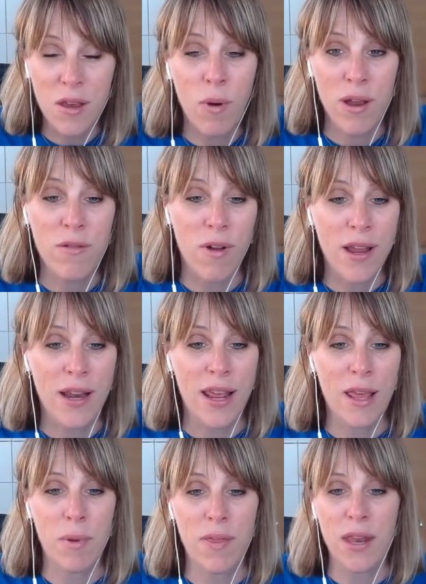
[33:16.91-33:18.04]
quite rightly,
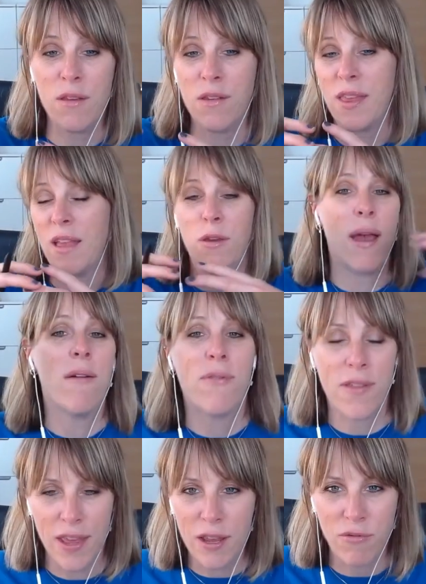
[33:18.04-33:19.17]
but then you just had to do
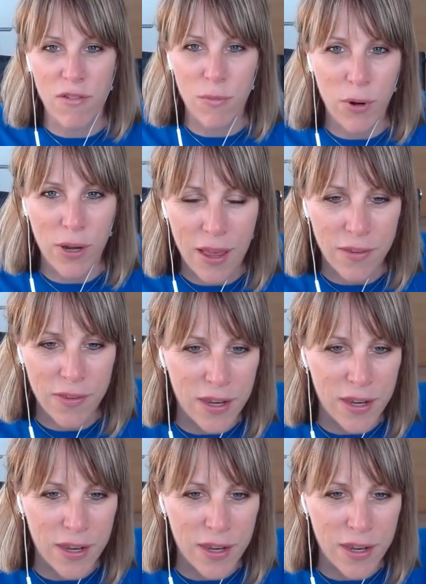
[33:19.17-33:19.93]
everything for everybody else.